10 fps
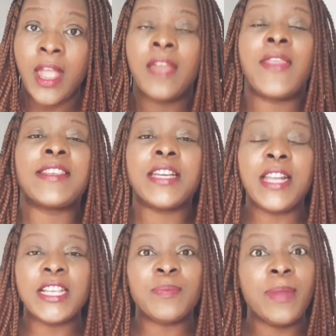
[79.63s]
That's going to
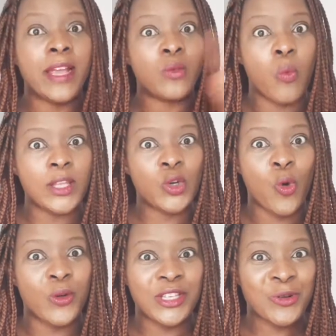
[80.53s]
explain what
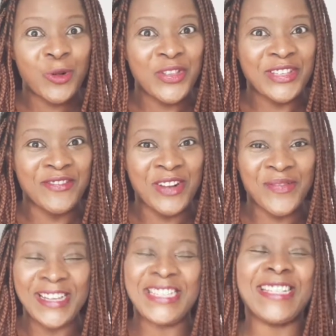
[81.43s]
causes all this
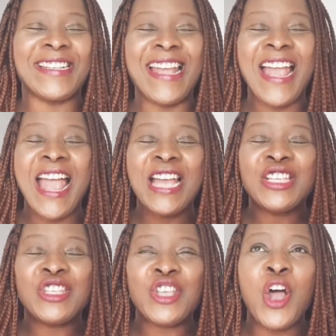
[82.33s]
inflammation.
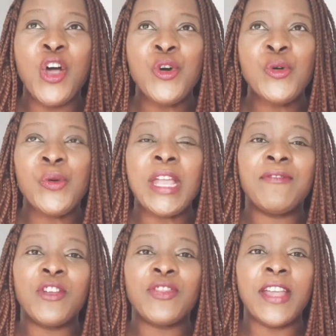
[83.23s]
So if
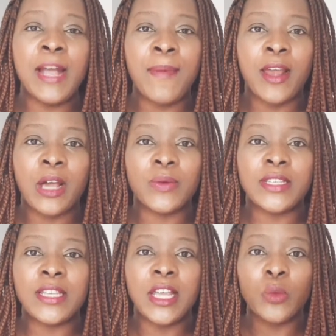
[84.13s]
you think about our
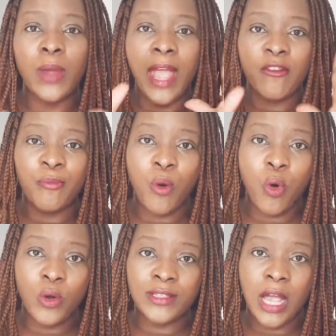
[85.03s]
skin, we have
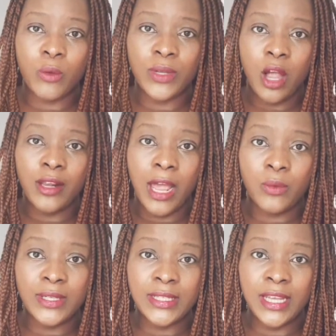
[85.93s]
pores on
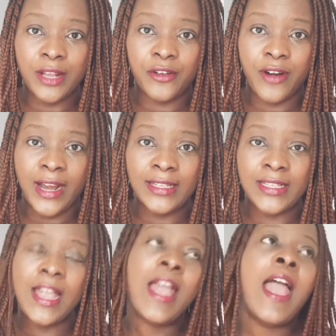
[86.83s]
our skin, right?
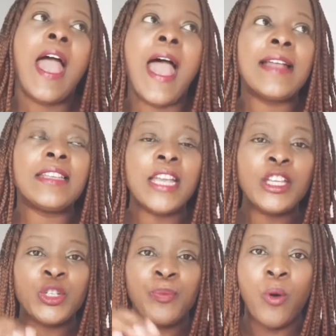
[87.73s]
And
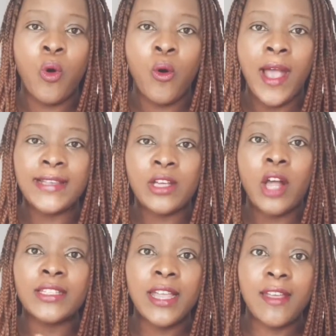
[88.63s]
each pore has
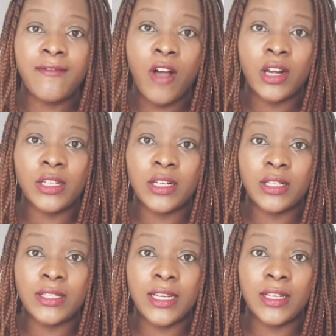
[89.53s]
got hair
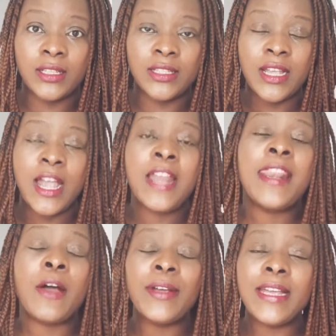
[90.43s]
follicles in it.
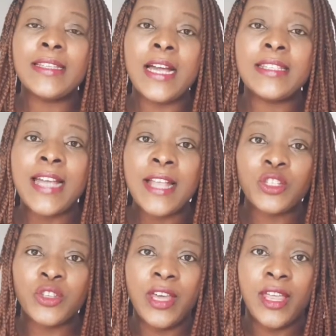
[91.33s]
Now, attached
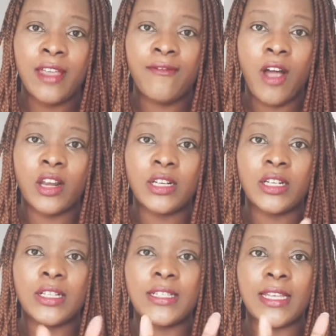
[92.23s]
to the hair
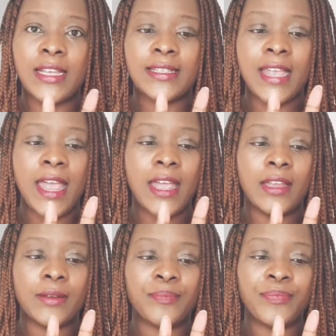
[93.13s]
follicles is
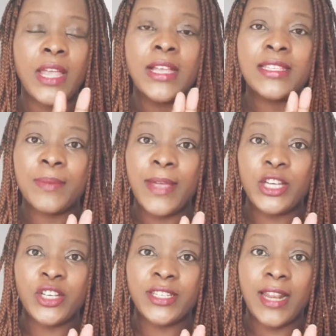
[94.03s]
a
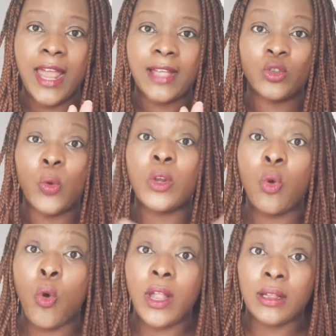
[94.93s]
sebaceous gland or an
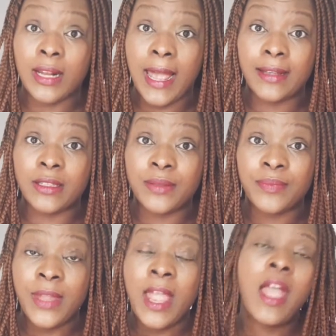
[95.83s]
oil gland.
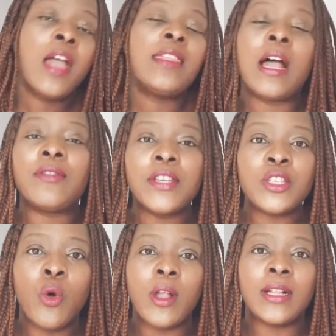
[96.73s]
Now, this
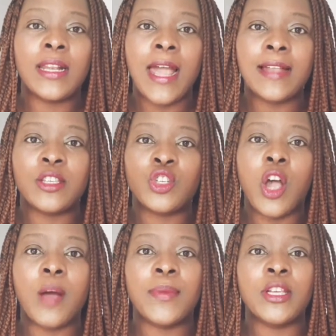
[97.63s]
oil gland's
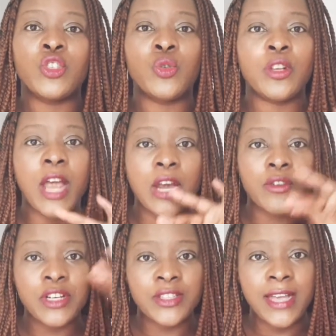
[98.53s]
job is to
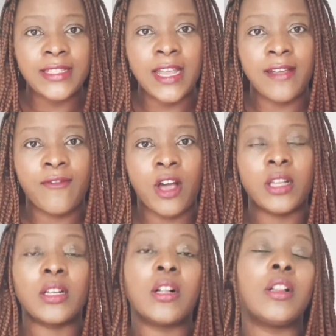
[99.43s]
nourish that hair
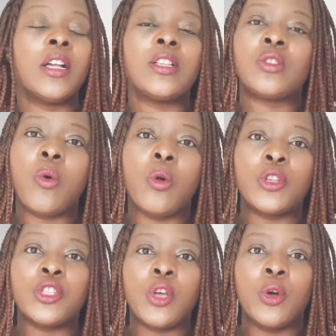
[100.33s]
follicle. It's
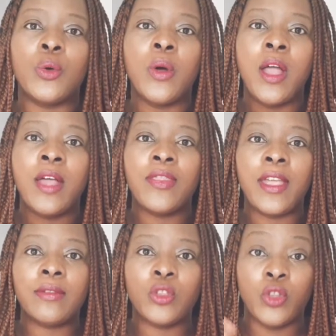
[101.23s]
also,
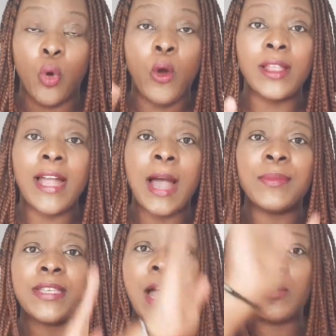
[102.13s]
the oil
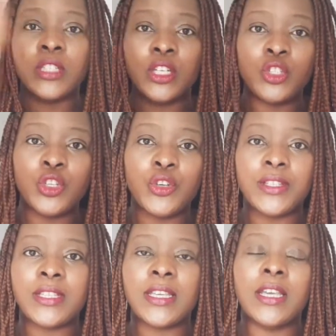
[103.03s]
comes out into your
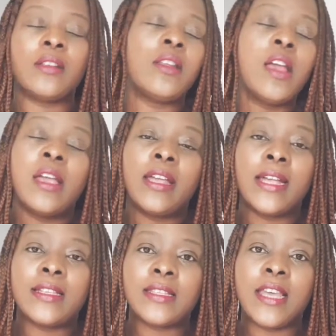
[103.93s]
skin.
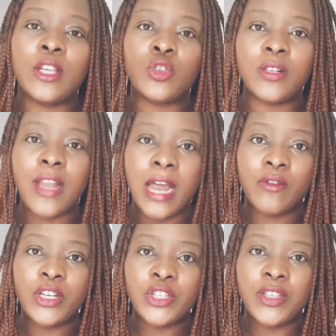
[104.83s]
It's there to
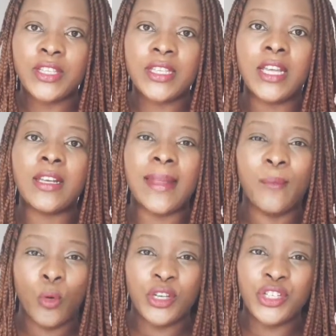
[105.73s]
nourish the skin and
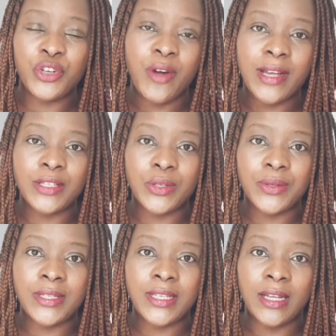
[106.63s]
moisturize your
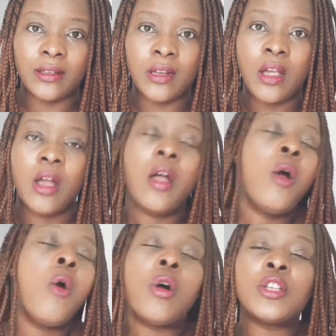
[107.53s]
skin.
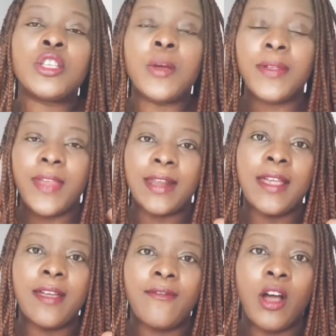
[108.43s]
Also in that
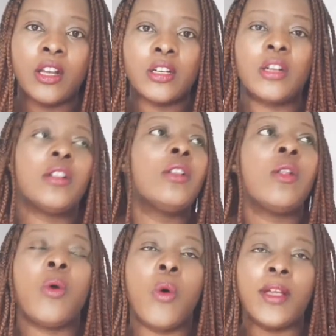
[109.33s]
hair follicle
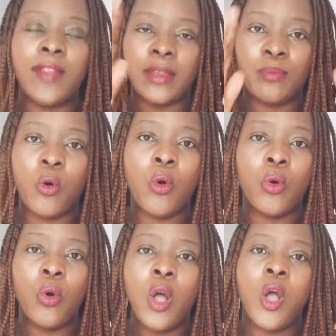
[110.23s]
or in that
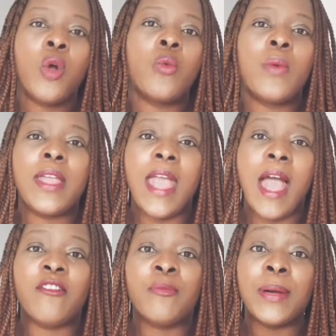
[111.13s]
pore, we
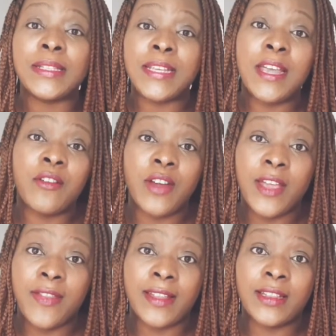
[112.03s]
have bacteria
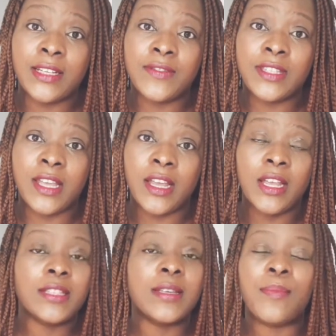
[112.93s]
that lives there.
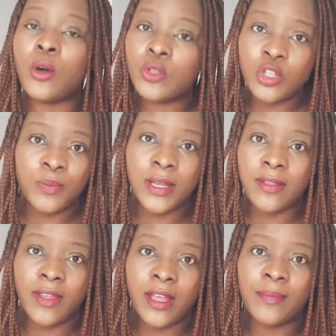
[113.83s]
It's supposed to be
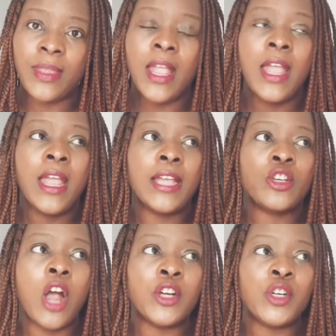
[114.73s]
there. It
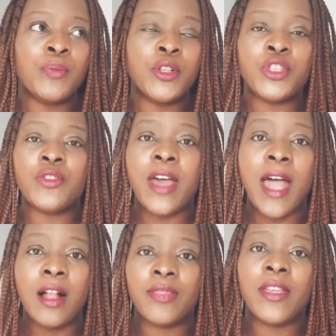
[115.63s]
contributes to the
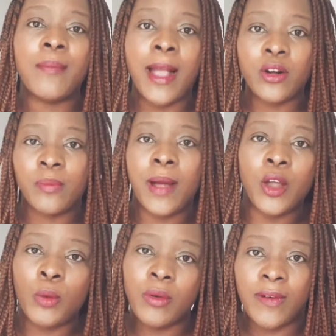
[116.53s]
healthy
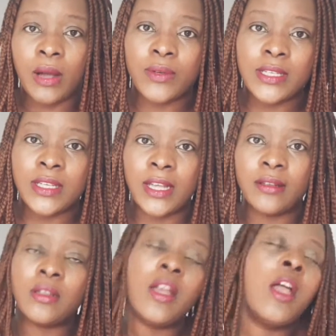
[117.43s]
microbiome of our skin.